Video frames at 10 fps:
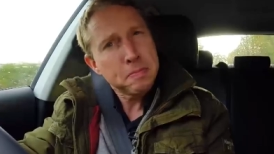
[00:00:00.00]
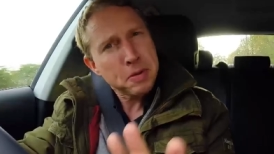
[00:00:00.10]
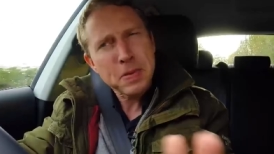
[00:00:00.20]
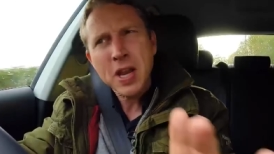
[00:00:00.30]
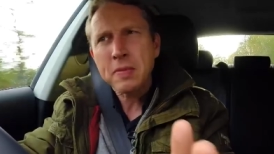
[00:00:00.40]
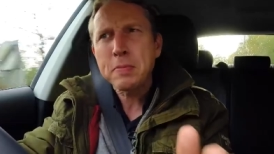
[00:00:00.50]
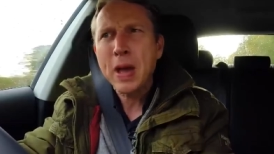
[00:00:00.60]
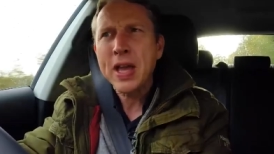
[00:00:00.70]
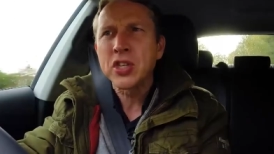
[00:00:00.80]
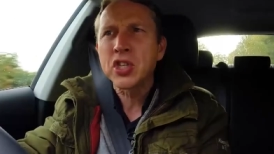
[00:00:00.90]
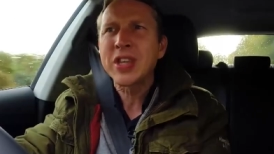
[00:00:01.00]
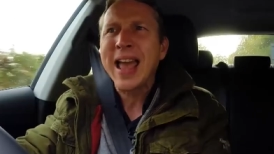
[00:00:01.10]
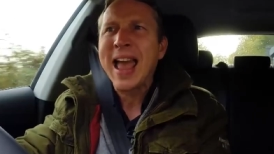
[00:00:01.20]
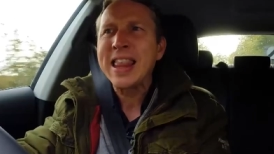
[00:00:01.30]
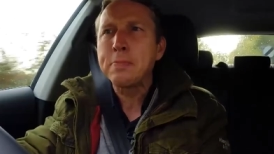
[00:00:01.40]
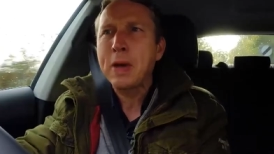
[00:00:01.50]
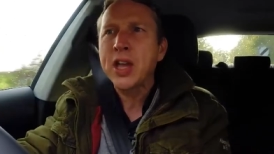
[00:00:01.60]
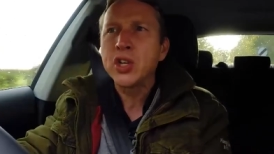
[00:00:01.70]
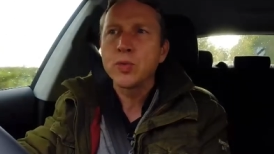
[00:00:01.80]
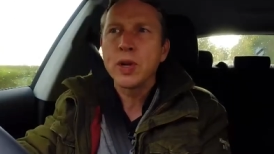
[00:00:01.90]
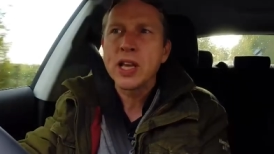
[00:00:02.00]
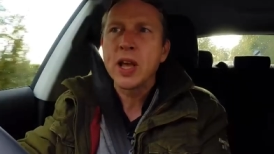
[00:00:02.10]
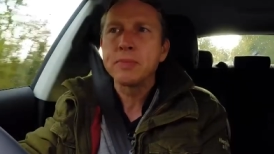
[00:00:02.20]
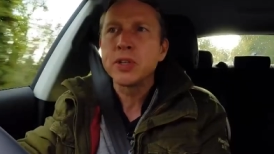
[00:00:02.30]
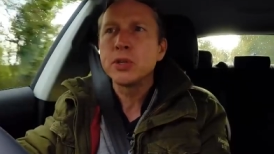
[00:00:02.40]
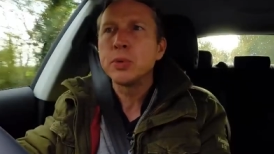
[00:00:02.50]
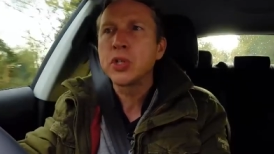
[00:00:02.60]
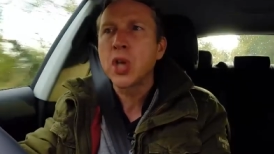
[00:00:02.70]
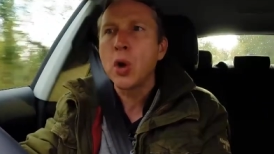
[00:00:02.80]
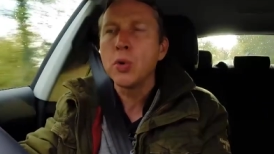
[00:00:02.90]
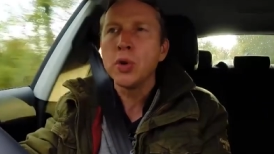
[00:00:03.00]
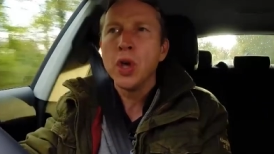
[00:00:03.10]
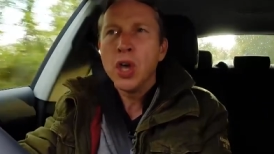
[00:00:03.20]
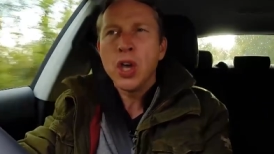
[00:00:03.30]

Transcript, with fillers: But pick up the pace and the package really comes into its own,